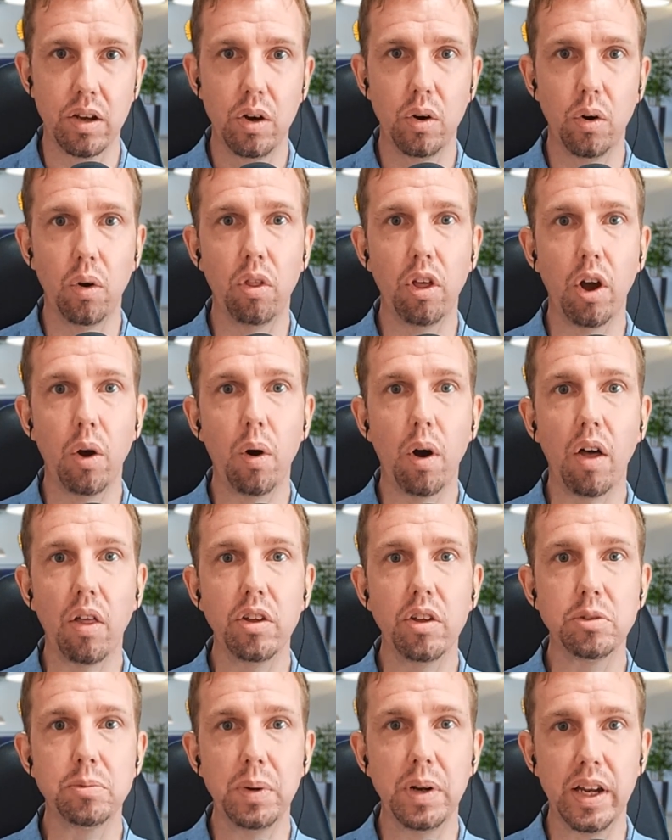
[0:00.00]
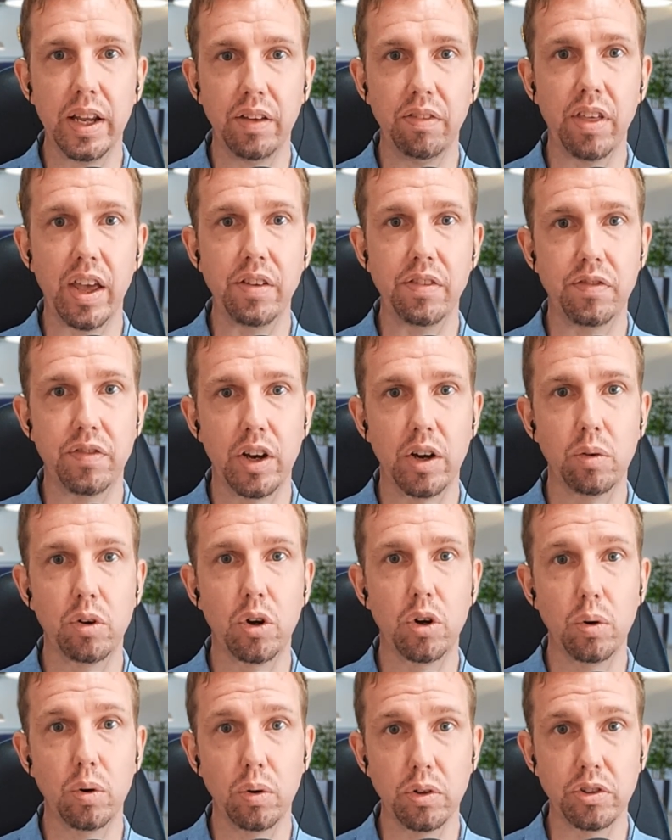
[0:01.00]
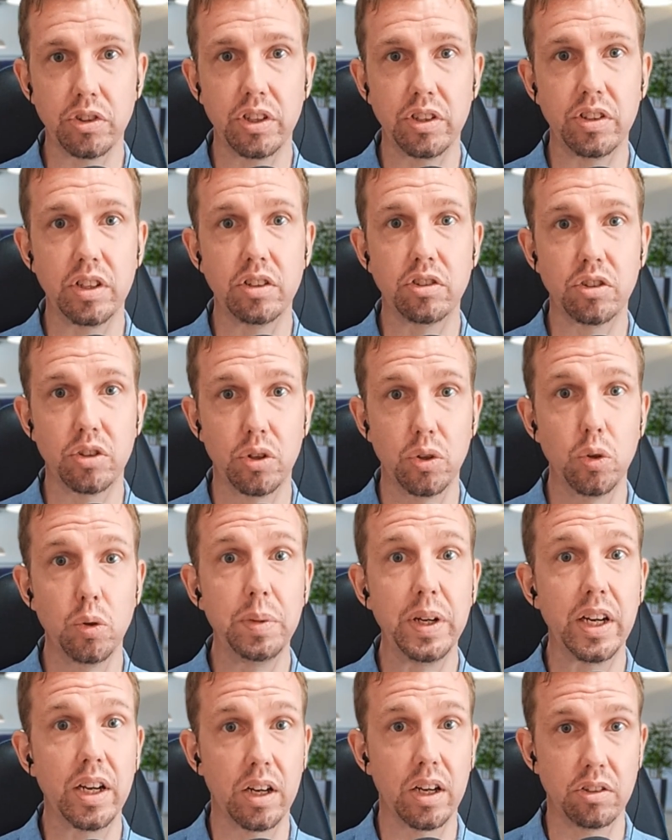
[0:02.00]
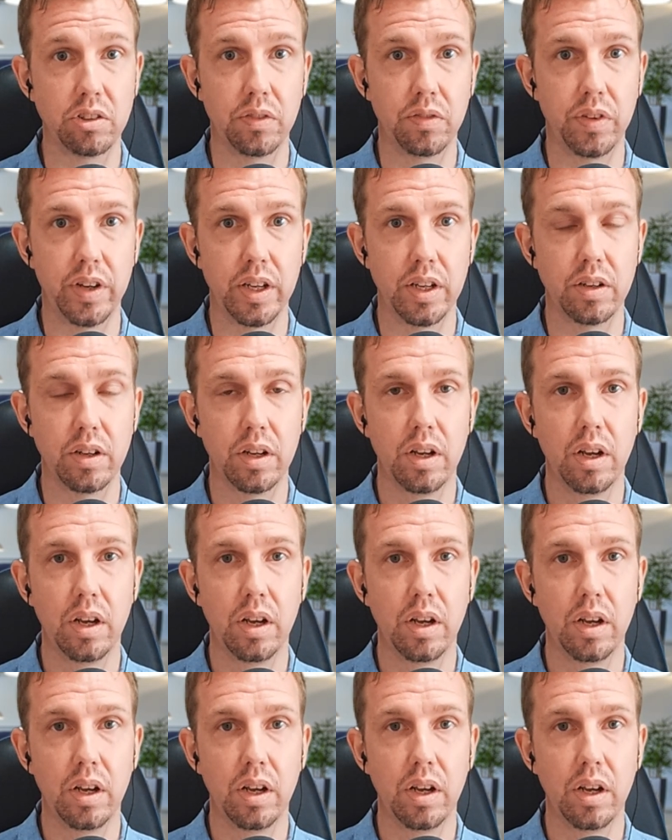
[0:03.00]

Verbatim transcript: although others believe they failed courses in school because of it.